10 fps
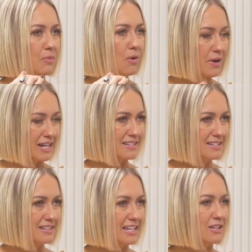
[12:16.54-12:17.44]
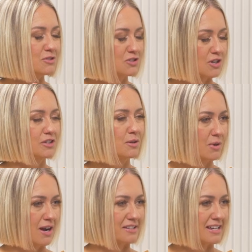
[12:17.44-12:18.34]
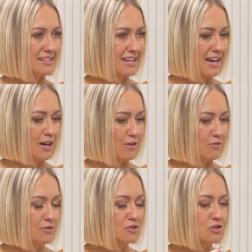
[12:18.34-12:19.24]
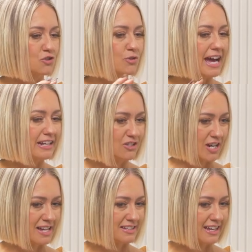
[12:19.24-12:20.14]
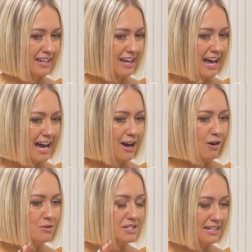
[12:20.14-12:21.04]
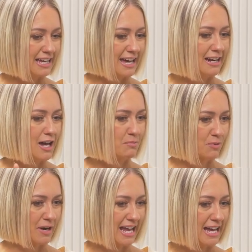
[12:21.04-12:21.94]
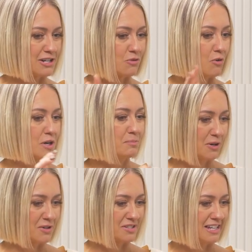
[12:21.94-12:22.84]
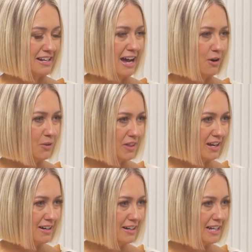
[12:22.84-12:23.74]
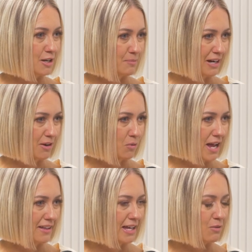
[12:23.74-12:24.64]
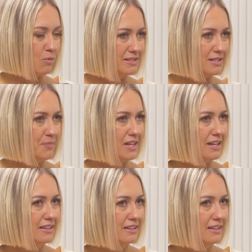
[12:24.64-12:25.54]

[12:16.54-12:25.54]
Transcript: point that you start the process of strategizing how to get a brand or a person out there in a bigger way. Like, what's something